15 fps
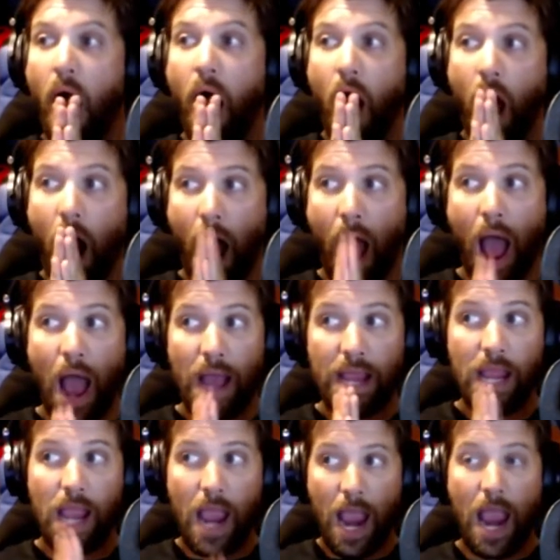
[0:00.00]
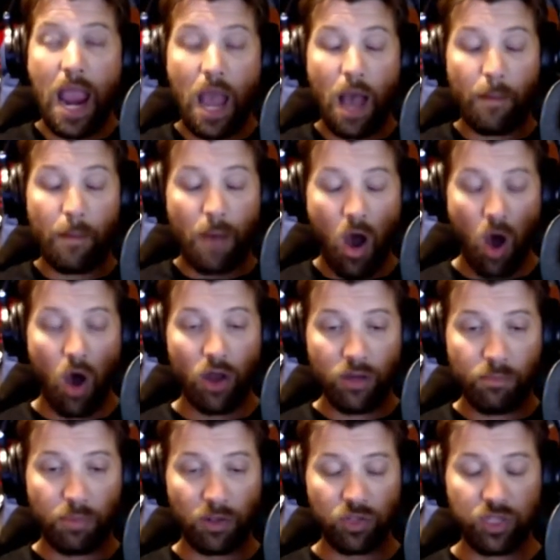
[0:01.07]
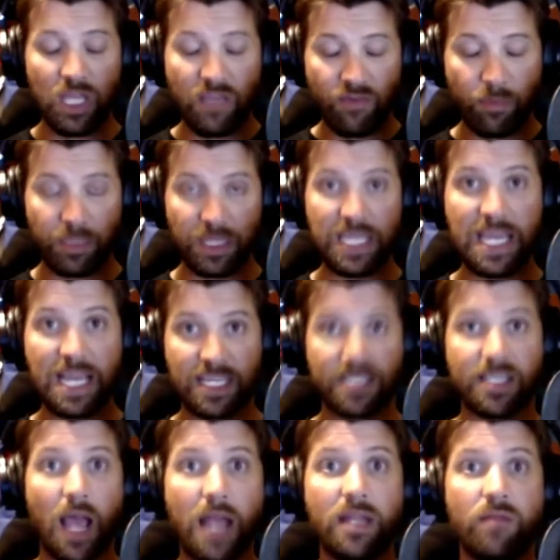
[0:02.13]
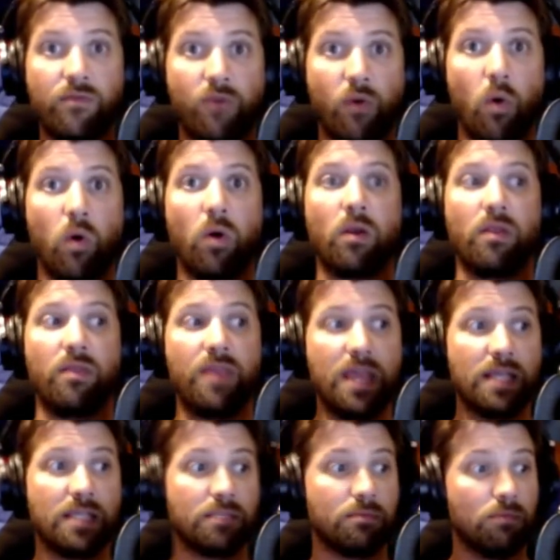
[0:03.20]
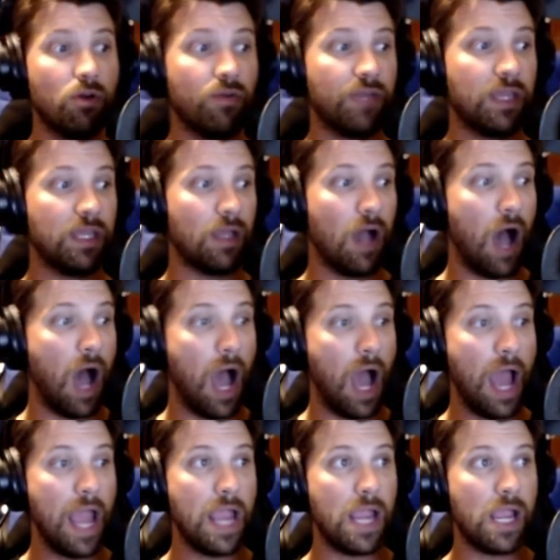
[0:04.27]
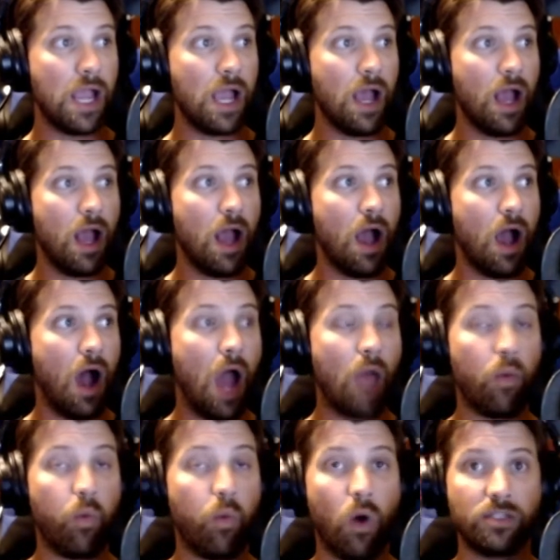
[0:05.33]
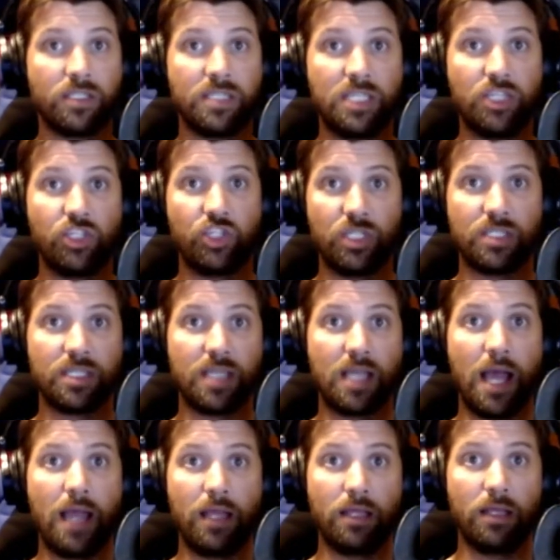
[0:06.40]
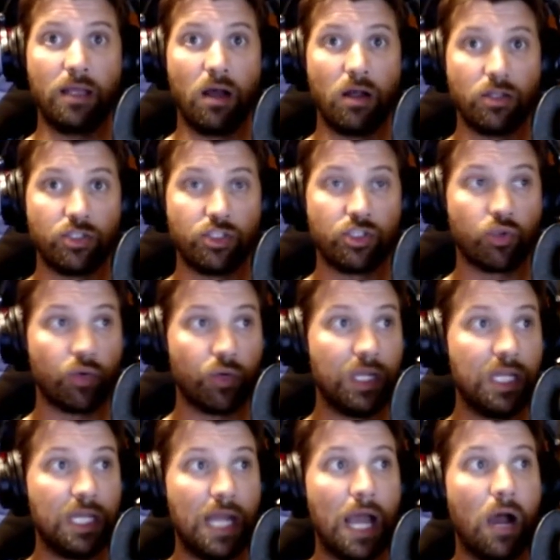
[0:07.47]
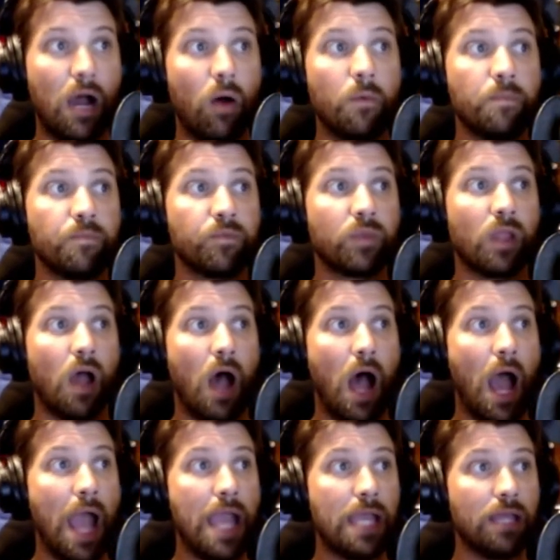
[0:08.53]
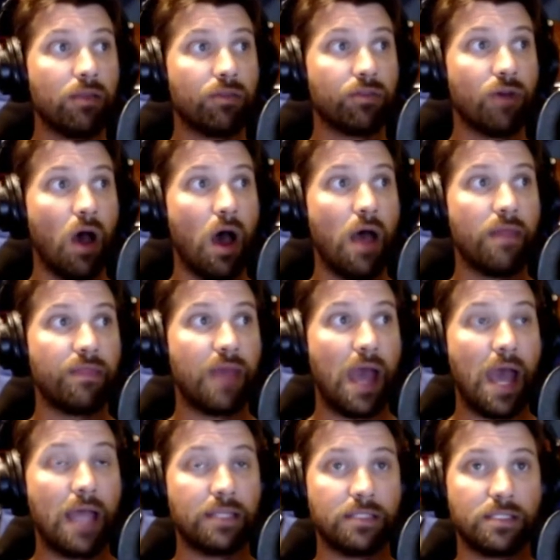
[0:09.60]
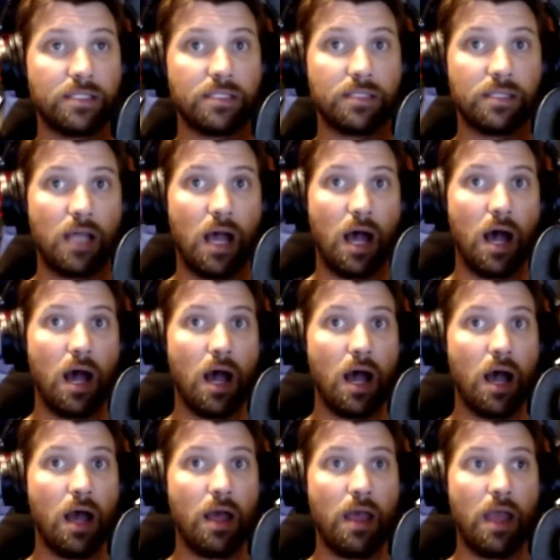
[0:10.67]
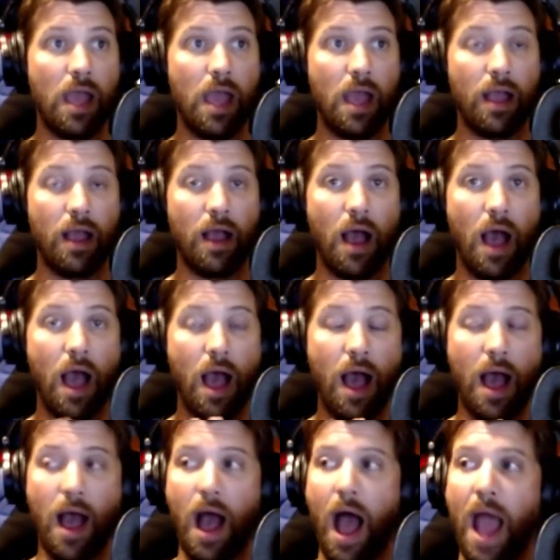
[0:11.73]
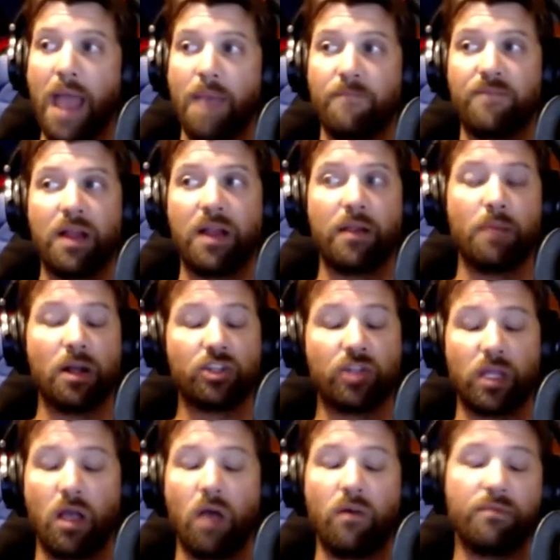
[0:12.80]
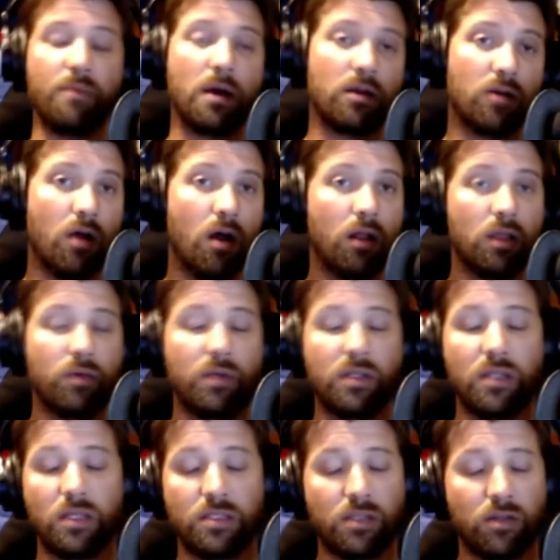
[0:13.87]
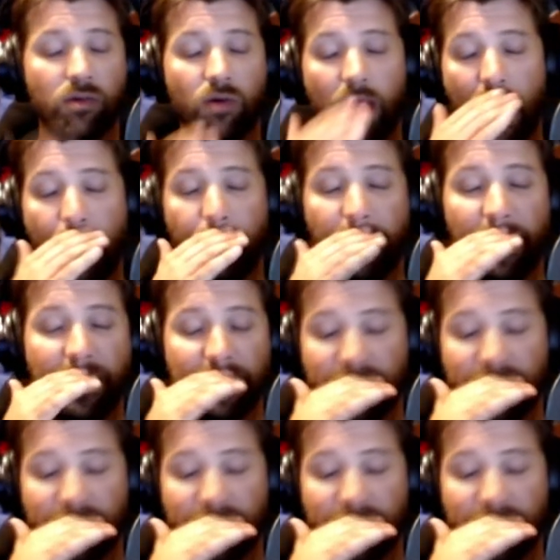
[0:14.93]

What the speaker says: I am unbelievably excited for this movie. I want to see Jin Sakai on screen now. I thought that I am very much like, oh, if modern Hollywood does their crap, like, it's gonna